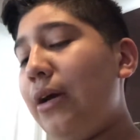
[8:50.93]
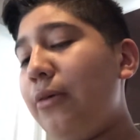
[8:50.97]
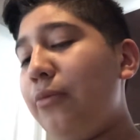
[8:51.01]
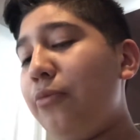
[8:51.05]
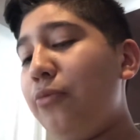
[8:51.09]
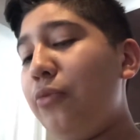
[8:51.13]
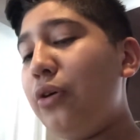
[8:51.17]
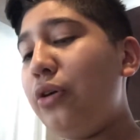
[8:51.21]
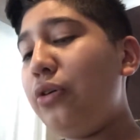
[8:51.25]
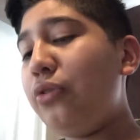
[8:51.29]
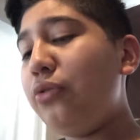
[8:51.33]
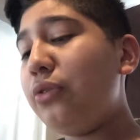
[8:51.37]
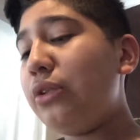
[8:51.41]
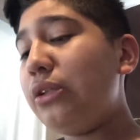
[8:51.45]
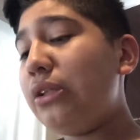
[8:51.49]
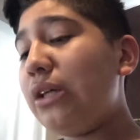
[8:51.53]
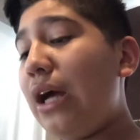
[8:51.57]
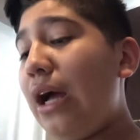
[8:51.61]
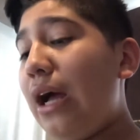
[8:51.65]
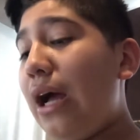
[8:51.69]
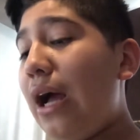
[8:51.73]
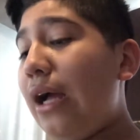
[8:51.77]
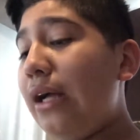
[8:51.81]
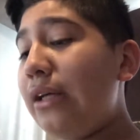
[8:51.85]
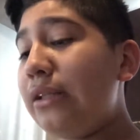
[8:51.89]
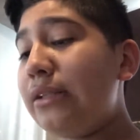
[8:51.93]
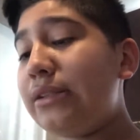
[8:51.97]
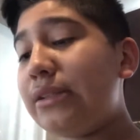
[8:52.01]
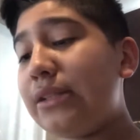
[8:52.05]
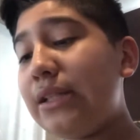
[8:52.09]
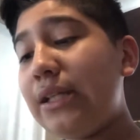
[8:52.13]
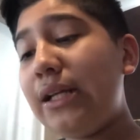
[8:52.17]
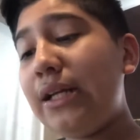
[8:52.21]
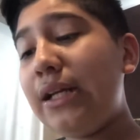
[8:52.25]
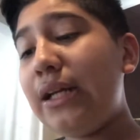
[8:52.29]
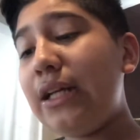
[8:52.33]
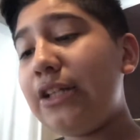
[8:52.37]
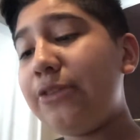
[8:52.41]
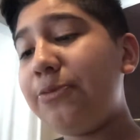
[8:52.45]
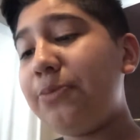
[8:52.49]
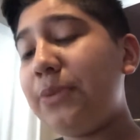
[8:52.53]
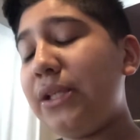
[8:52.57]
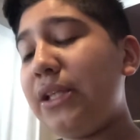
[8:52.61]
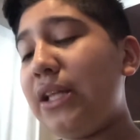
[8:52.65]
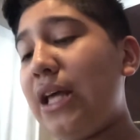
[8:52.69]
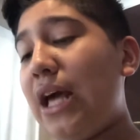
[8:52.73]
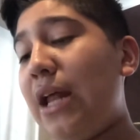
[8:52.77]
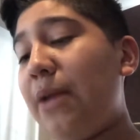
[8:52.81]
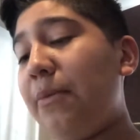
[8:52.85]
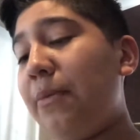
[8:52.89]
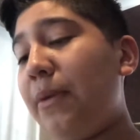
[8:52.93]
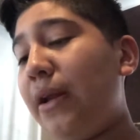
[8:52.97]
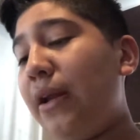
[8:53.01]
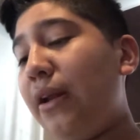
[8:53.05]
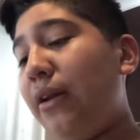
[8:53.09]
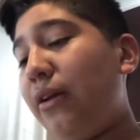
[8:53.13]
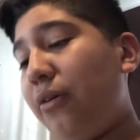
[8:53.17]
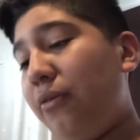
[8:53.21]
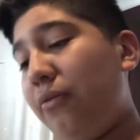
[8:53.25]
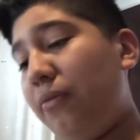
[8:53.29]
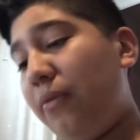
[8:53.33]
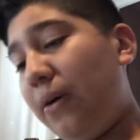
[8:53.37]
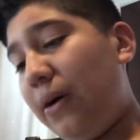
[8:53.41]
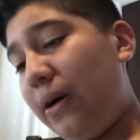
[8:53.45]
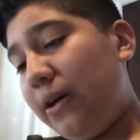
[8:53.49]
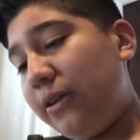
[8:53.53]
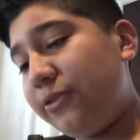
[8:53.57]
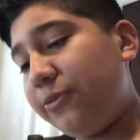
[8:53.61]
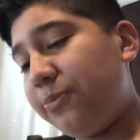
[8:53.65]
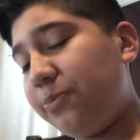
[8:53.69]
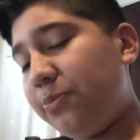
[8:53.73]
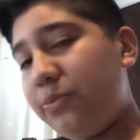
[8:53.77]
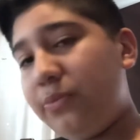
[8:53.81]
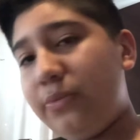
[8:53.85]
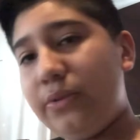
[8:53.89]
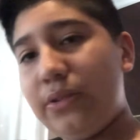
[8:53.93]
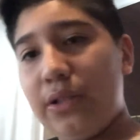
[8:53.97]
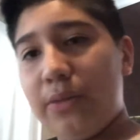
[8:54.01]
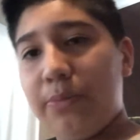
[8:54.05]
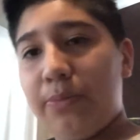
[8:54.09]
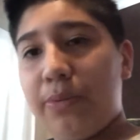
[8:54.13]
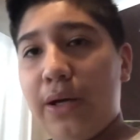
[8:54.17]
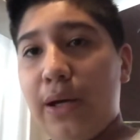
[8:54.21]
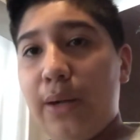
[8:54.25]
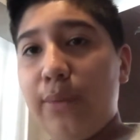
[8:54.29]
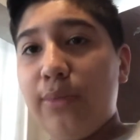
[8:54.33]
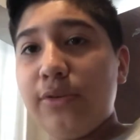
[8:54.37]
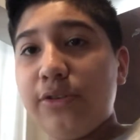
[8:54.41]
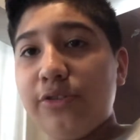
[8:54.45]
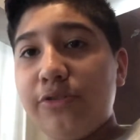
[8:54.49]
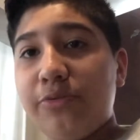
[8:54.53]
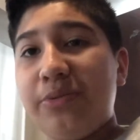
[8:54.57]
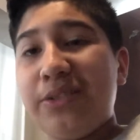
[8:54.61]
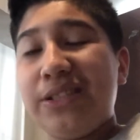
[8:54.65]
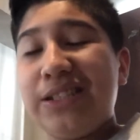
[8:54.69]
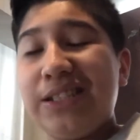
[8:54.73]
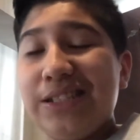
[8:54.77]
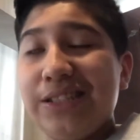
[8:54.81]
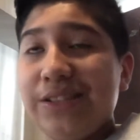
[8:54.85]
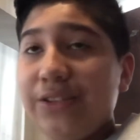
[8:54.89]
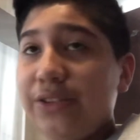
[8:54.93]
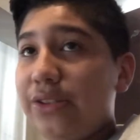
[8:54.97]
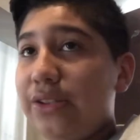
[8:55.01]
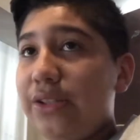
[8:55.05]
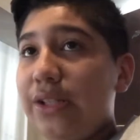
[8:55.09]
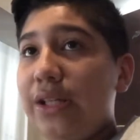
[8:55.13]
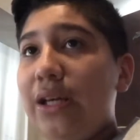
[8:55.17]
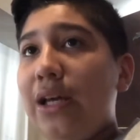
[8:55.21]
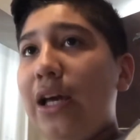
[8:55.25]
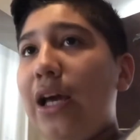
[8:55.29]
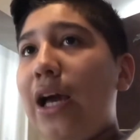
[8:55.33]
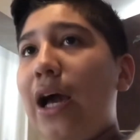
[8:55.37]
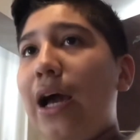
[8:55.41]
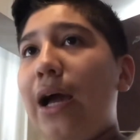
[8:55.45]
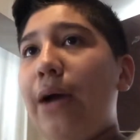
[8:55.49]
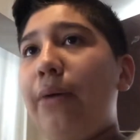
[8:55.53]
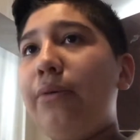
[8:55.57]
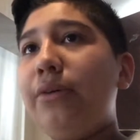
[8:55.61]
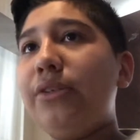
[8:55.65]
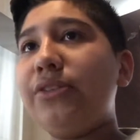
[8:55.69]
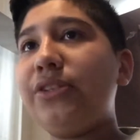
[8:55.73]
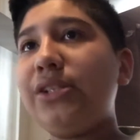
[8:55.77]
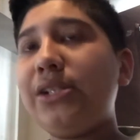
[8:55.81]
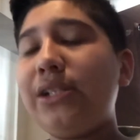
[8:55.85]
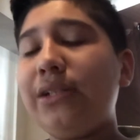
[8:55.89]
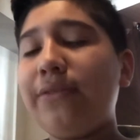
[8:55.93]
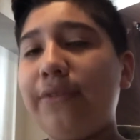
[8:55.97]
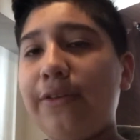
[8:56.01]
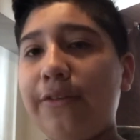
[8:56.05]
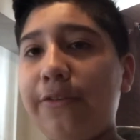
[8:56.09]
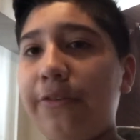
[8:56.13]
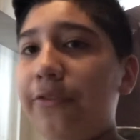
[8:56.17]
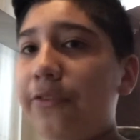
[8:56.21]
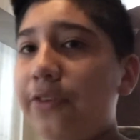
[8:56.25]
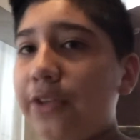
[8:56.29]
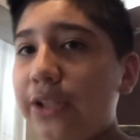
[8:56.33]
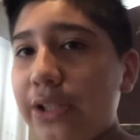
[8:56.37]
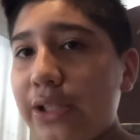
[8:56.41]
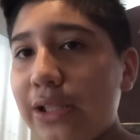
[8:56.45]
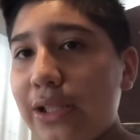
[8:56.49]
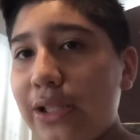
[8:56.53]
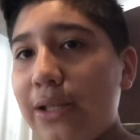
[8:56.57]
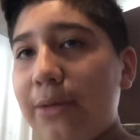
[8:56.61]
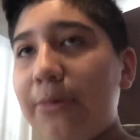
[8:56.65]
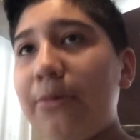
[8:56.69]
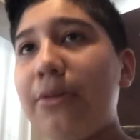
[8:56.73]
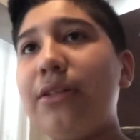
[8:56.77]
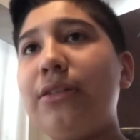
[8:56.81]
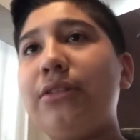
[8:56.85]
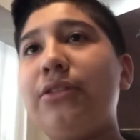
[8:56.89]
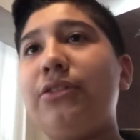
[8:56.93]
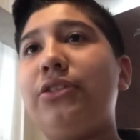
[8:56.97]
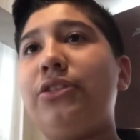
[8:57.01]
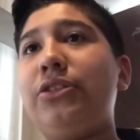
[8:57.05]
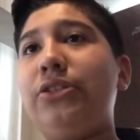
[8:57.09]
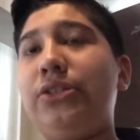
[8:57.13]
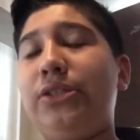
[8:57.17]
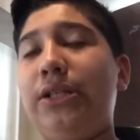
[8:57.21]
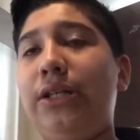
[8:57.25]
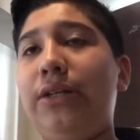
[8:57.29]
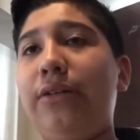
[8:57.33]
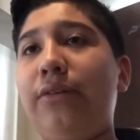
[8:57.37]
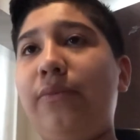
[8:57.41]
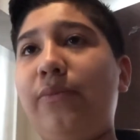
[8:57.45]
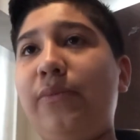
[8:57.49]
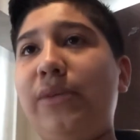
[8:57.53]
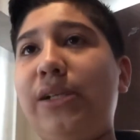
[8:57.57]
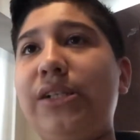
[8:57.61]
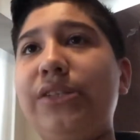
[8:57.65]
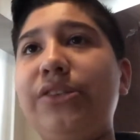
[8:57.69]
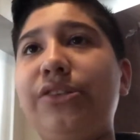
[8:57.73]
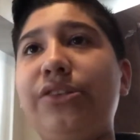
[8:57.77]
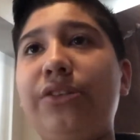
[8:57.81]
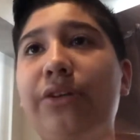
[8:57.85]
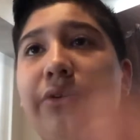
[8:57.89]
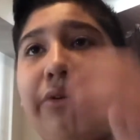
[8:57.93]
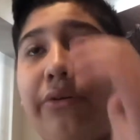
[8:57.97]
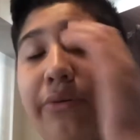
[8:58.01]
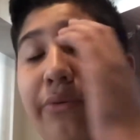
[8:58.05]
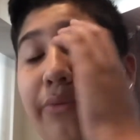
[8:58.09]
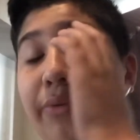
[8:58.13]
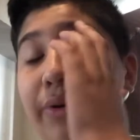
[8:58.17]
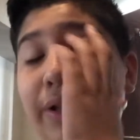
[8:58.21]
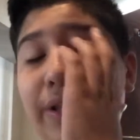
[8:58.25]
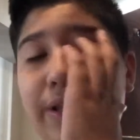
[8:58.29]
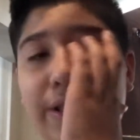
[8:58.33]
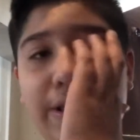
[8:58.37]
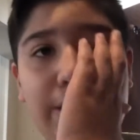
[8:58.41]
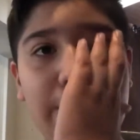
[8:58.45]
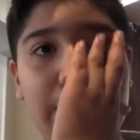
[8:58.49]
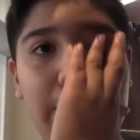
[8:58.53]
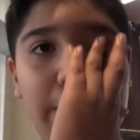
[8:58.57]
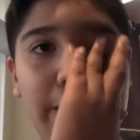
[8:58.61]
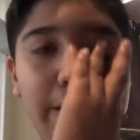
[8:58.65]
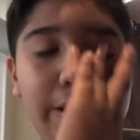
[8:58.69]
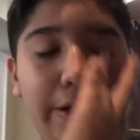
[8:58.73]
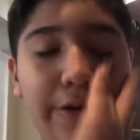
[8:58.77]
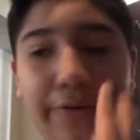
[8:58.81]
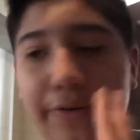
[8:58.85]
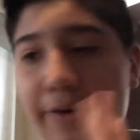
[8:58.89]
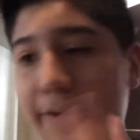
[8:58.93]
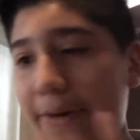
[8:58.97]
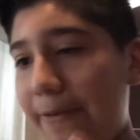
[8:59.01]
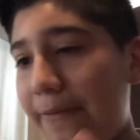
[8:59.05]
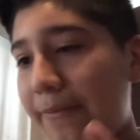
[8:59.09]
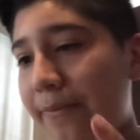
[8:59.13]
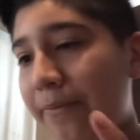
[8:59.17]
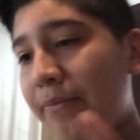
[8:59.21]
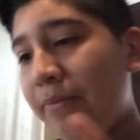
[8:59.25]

Well, I didn't explain Ant-Man and the Wasp their problems because I wasn't even feeling to tell them because they were really accurate.